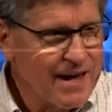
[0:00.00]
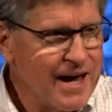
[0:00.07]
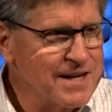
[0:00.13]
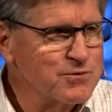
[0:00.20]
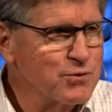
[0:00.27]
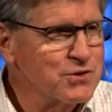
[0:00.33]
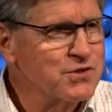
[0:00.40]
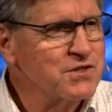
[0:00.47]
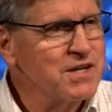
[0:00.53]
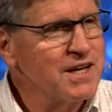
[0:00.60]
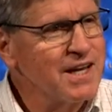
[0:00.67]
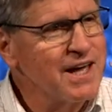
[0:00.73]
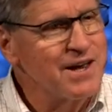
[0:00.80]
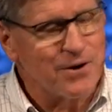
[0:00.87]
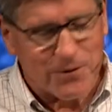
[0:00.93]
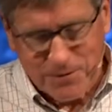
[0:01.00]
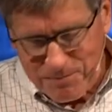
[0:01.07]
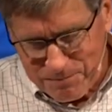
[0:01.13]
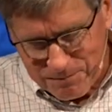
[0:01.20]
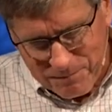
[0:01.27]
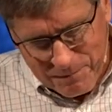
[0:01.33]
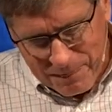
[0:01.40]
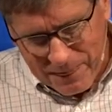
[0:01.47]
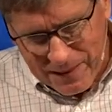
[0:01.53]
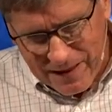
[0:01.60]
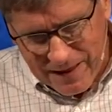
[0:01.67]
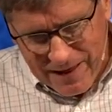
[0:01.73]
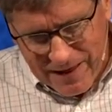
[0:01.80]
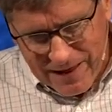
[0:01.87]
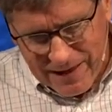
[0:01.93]
As we'll see later,
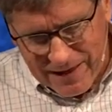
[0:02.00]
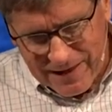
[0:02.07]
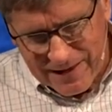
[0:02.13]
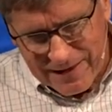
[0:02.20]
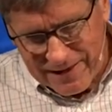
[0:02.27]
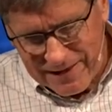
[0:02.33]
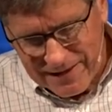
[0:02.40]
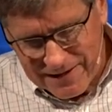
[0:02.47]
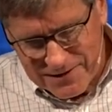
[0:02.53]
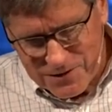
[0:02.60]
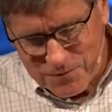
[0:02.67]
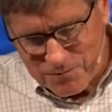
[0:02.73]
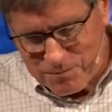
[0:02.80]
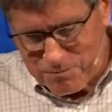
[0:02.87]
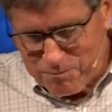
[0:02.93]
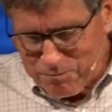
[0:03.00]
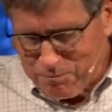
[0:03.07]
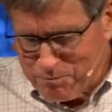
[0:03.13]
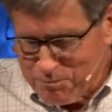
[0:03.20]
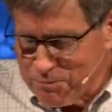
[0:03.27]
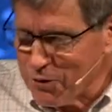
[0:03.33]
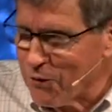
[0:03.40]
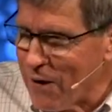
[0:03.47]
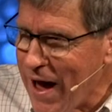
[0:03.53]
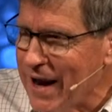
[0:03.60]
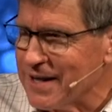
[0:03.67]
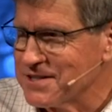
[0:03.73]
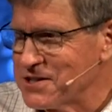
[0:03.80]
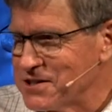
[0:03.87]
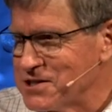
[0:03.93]
his
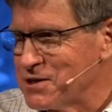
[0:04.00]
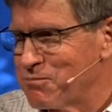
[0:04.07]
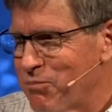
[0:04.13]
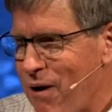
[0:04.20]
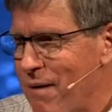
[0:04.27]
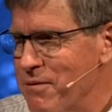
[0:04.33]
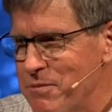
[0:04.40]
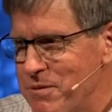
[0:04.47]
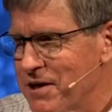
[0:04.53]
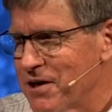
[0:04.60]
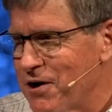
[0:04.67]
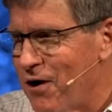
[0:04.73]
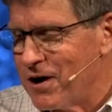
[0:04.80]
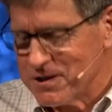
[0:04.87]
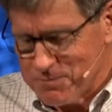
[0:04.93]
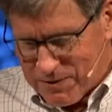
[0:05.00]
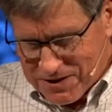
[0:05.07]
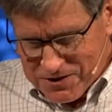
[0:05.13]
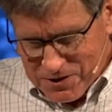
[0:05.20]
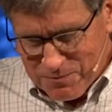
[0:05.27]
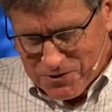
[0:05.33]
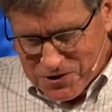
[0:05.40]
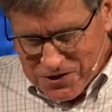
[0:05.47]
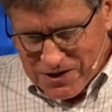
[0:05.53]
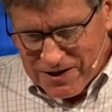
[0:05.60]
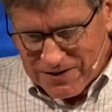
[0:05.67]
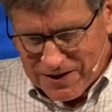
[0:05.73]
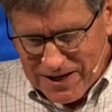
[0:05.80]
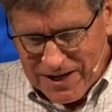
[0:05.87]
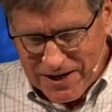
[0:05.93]
paralysis had probably been caused by some
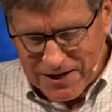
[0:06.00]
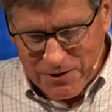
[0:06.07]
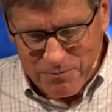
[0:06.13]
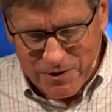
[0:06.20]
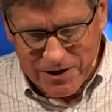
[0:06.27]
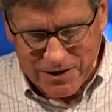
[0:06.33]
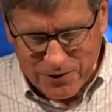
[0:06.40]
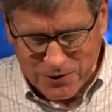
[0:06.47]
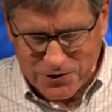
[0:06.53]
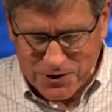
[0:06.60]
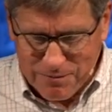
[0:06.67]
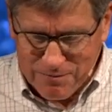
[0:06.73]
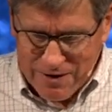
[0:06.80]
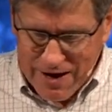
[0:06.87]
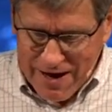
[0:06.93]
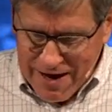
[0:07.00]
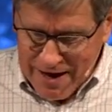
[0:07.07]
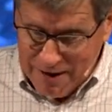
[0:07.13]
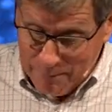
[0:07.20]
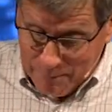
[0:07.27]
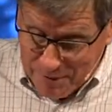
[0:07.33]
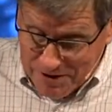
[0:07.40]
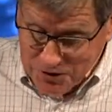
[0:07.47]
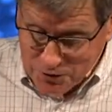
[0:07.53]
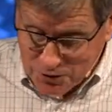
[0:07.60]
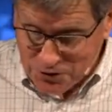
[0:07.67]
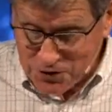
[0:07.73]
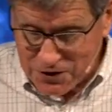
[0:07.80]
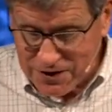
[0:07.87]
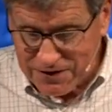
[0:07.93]
sin that he had committed or some
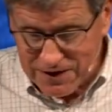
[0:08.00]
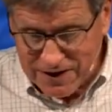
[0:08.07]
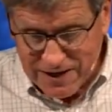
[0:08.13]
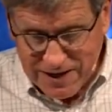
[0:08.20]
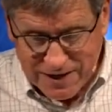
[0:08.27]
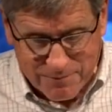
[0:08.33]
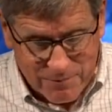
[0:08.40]
habitual sin that he,